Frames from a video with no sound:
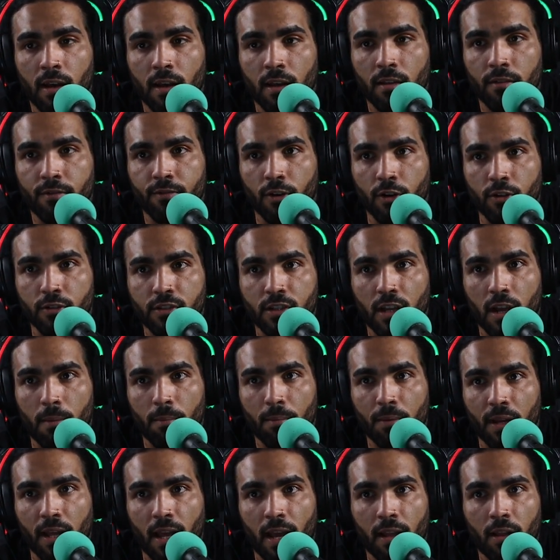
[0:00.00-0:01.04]
First
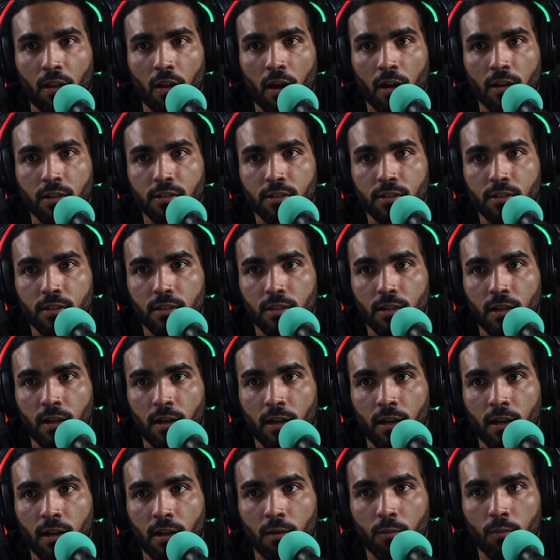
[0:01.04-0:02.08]
company I launched
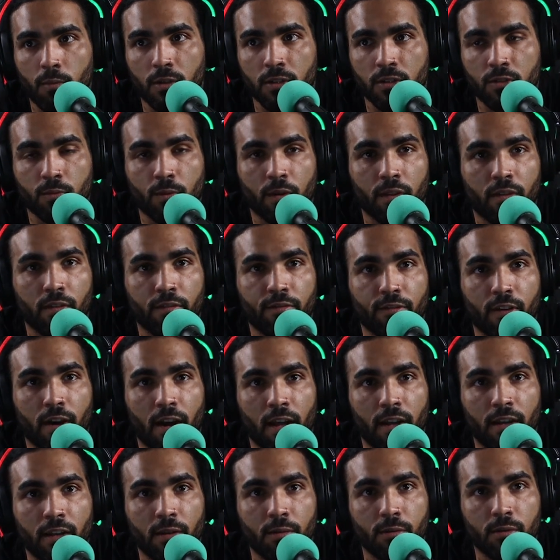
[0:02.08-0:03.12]
was with a
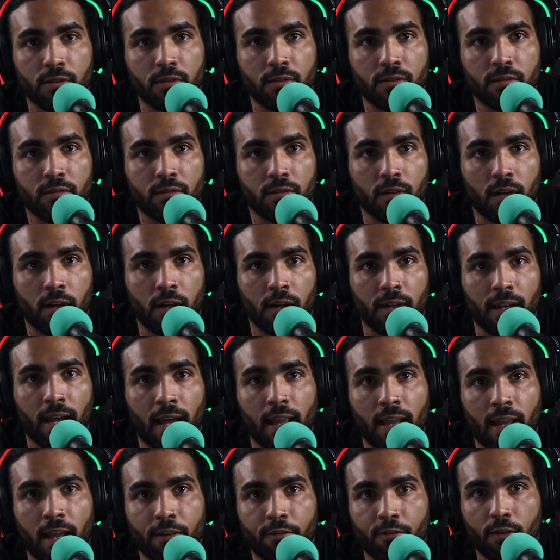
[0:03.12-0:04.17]
friend. It was a
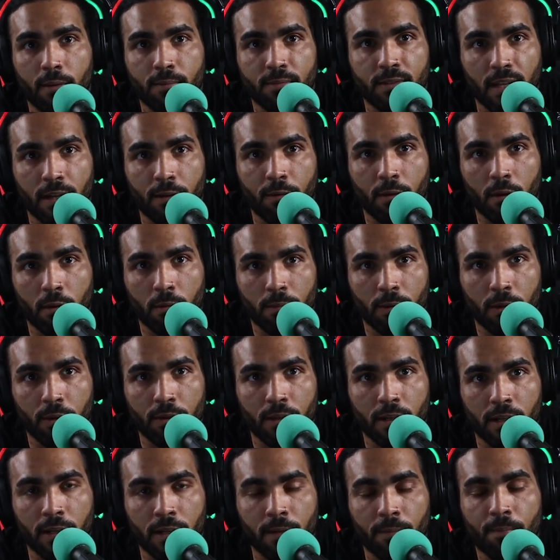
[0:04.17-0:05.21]
nightlife website we were
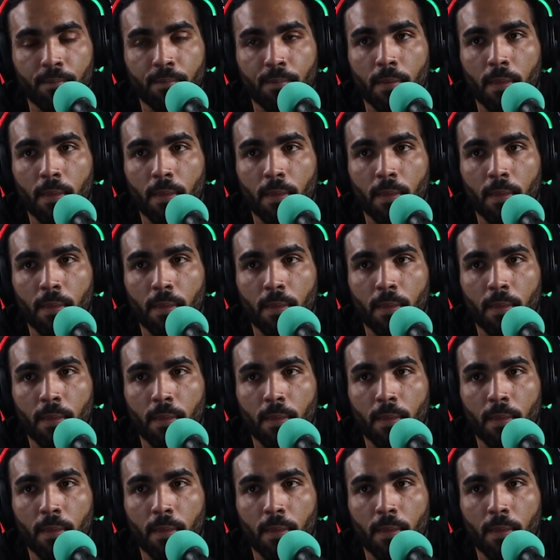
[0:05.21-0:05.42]
building.